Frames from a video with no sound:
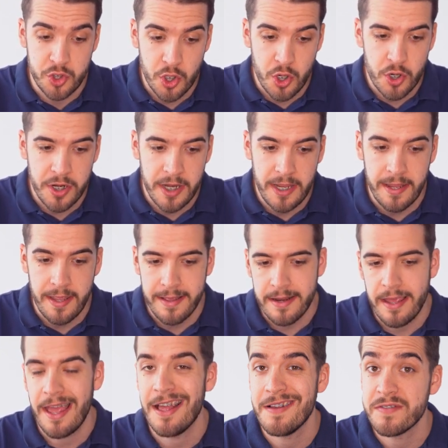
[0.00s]
journey and
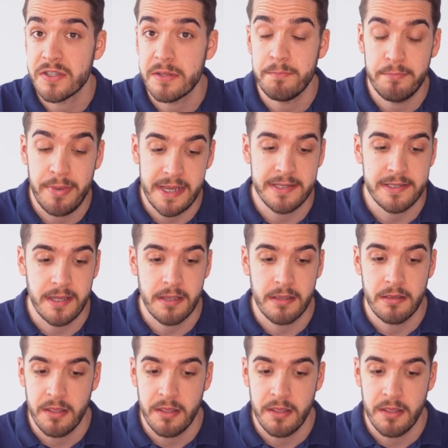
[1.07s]
I have some basic